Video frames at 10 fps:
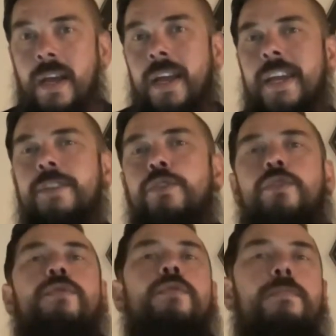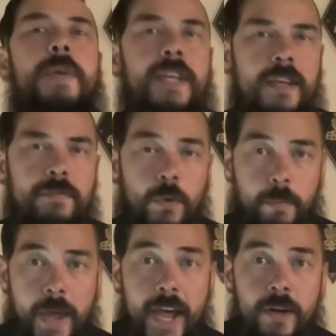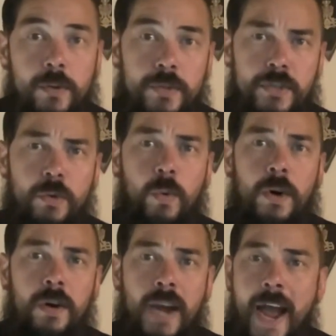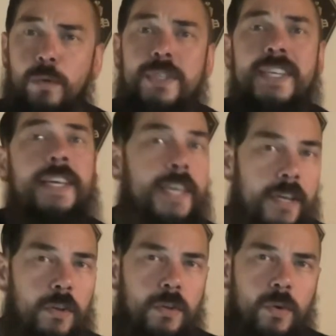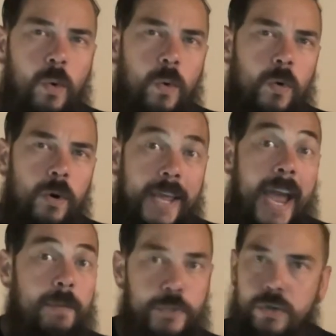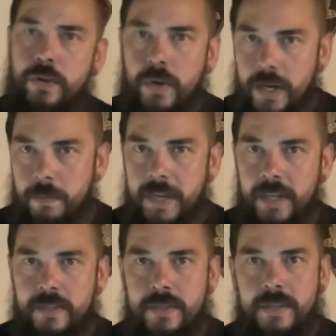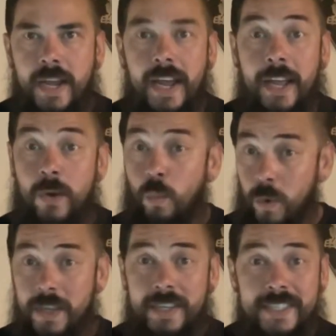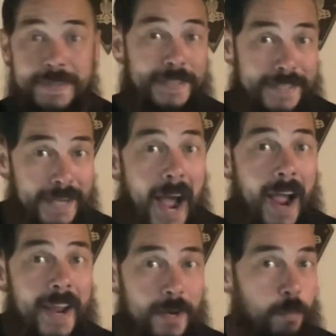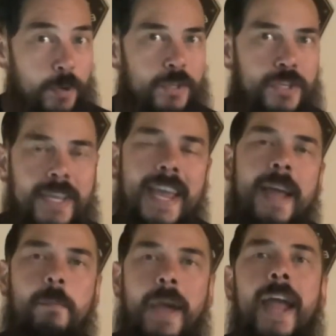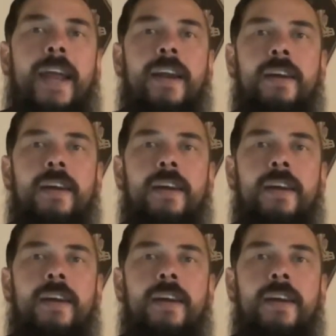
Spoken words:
In true medieval battles, you were out to kill or capture your enemies and willing to die to push the campaign.